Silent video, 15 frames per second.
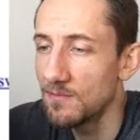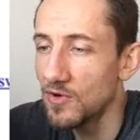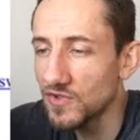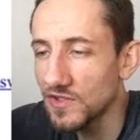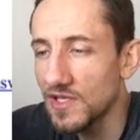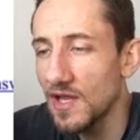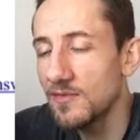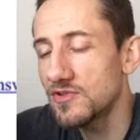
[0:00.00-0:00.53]

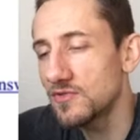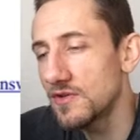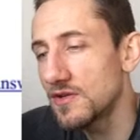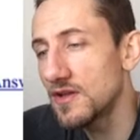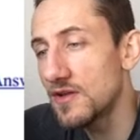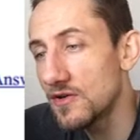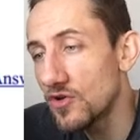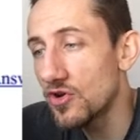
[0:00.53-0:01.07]
Most of the time it's
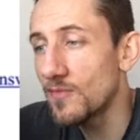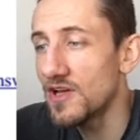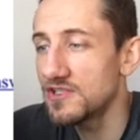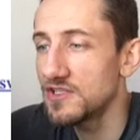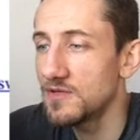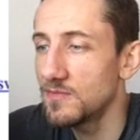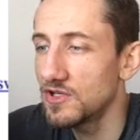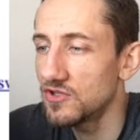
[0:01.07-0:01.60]
written in
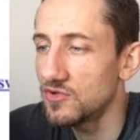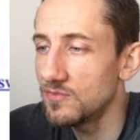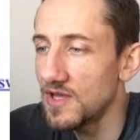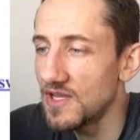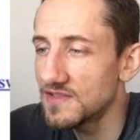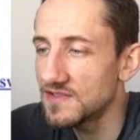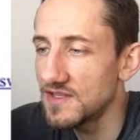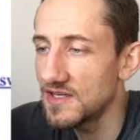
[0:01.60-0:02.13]
romaji, but you
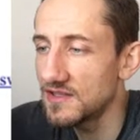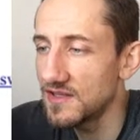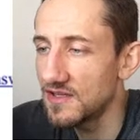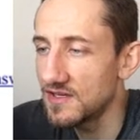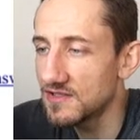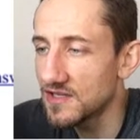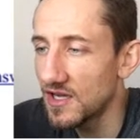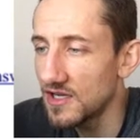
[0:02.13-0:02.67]
may see it
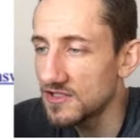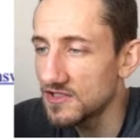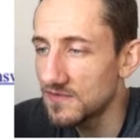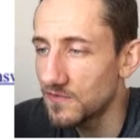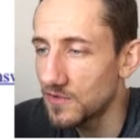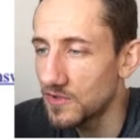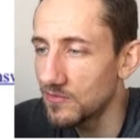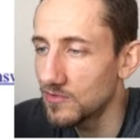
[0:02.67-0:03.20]
in its
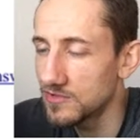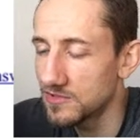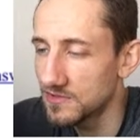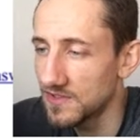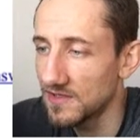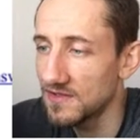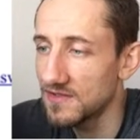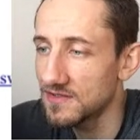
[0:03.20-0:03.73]
kanji form, which
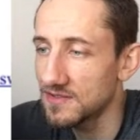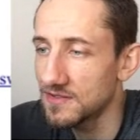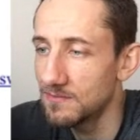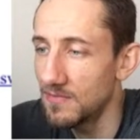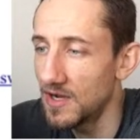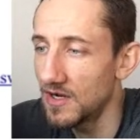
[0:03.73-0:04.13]
looks like this,